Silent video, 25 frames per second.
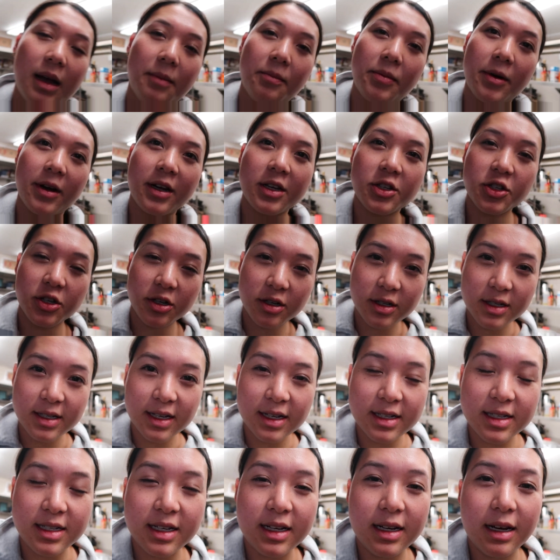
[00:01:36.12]
I'm pretty sure
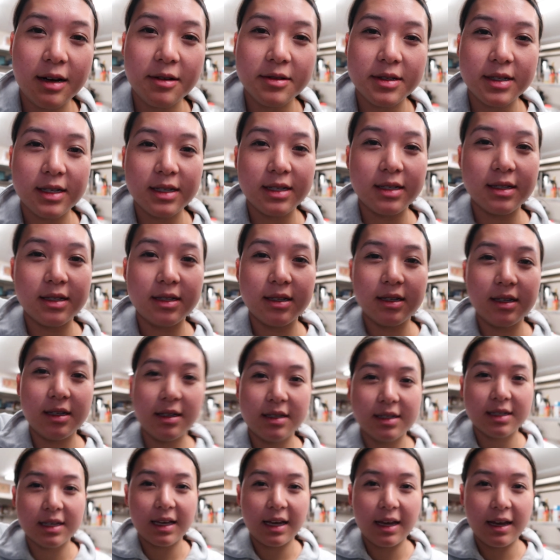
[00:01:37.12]
16 ounces
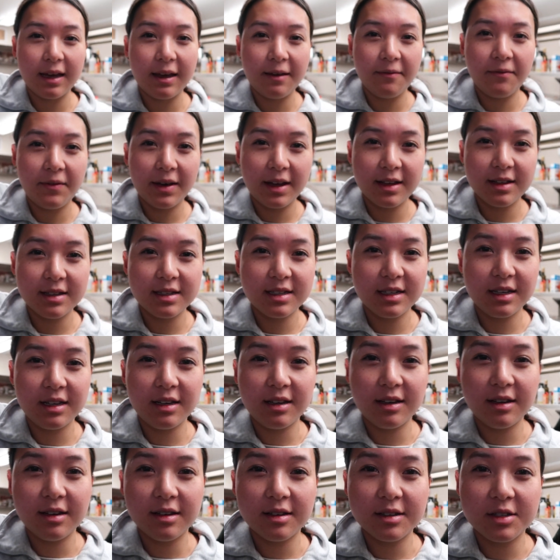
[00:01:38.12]
is a
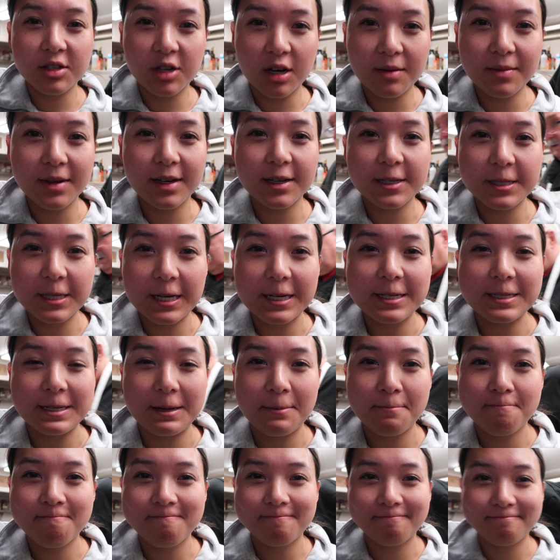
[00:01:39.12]
venti Starbucks
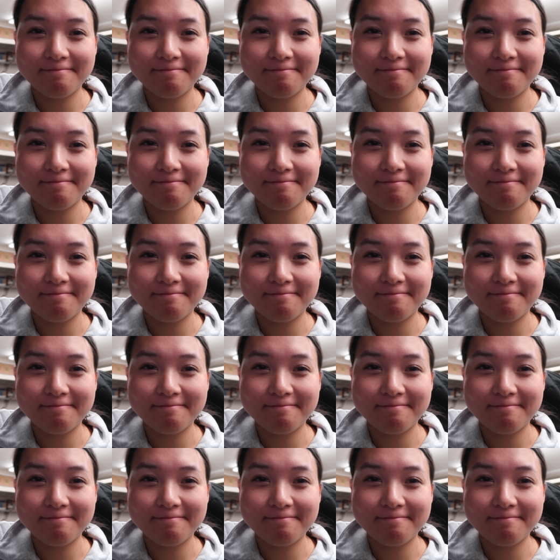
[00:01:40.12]
latte.